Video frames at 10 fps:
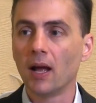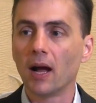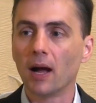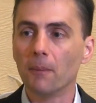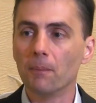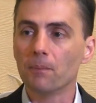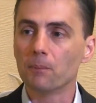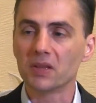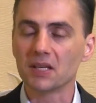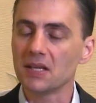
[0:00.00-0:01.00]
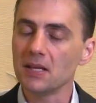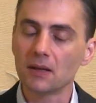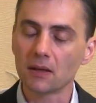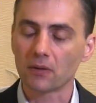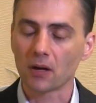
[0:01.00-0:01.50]
Um, but the key
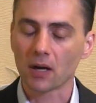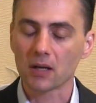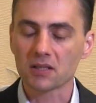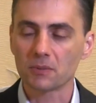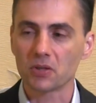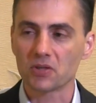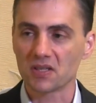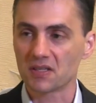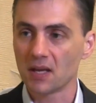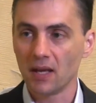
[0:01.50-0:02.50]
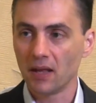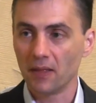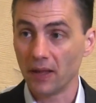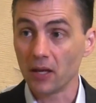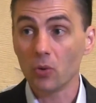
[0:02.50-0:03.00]
thing for our customers is
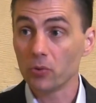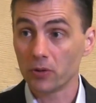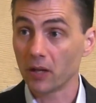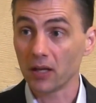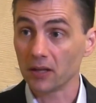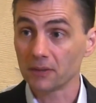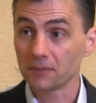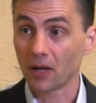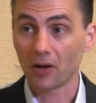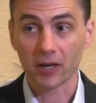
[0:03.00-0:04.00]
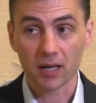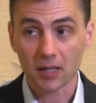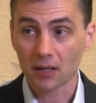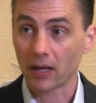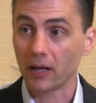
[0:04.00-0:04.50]
they own their data on any
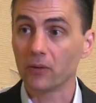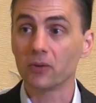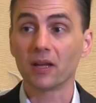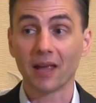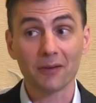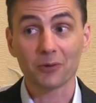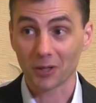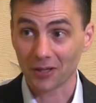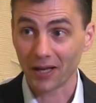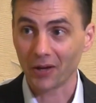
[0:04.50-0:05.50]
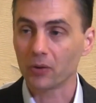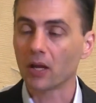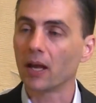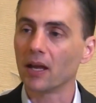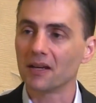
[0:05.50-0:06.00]
cloud, every cloud,
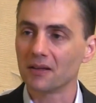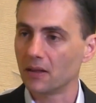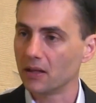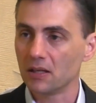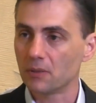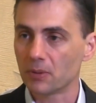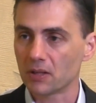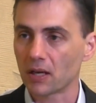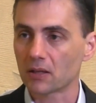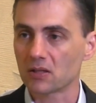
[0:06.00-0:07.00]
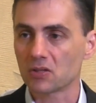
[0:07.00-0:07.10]
and they need to protect it.